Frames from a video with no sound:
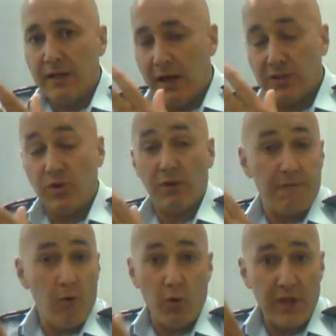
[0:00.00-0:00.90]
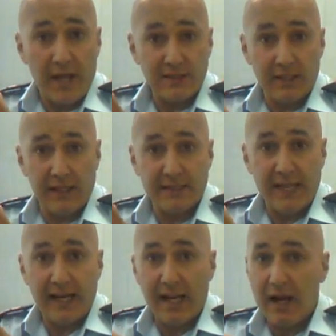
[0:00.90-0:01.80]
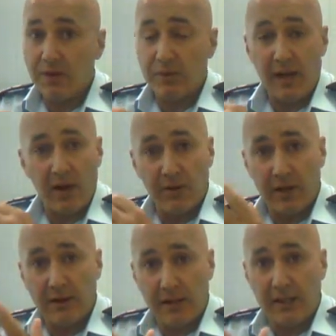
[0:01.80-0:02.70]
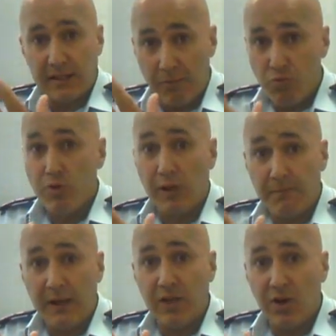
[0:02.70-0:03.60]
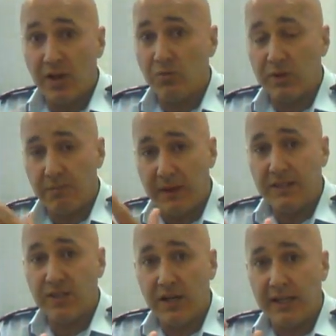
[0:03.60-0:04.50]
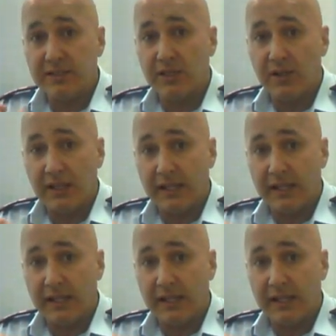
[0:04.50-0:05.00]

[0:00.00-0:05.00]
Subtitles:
4,000 litre tanker? We know it's the really big unit with the big turning circle,